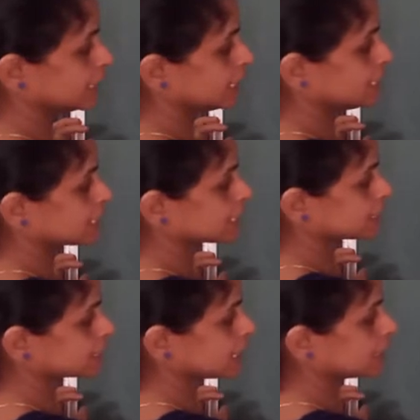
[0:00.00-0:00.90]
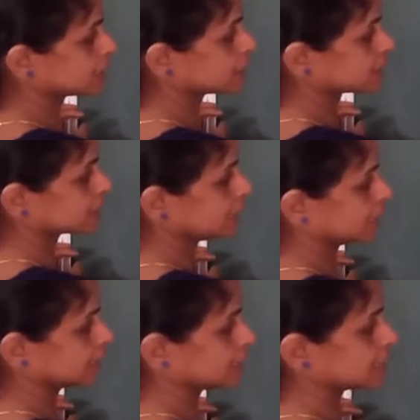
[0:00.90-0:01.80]
L is greater
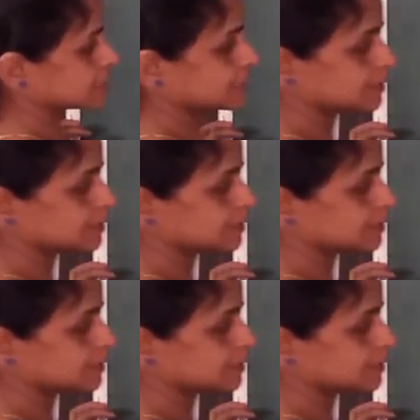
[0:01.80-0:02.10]
than S.